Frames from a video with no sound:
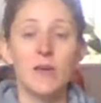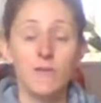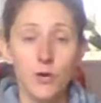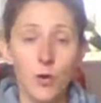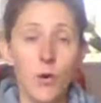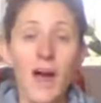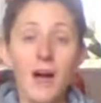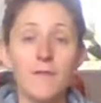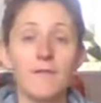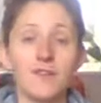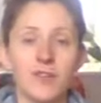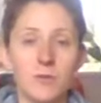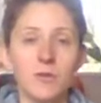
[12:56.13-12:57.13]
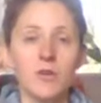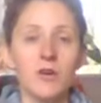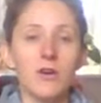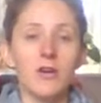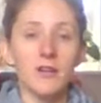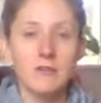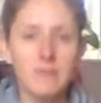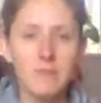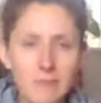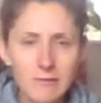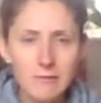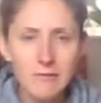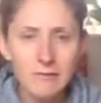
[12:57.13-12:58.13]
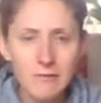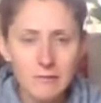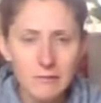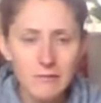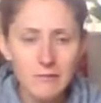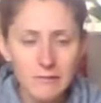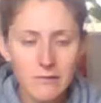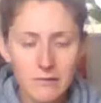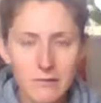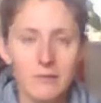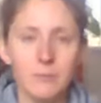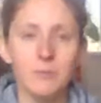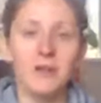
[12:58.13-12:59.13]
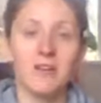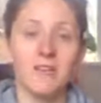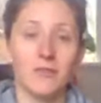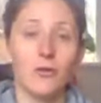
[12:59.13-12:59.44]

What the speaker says: of your effort. So we're not like, because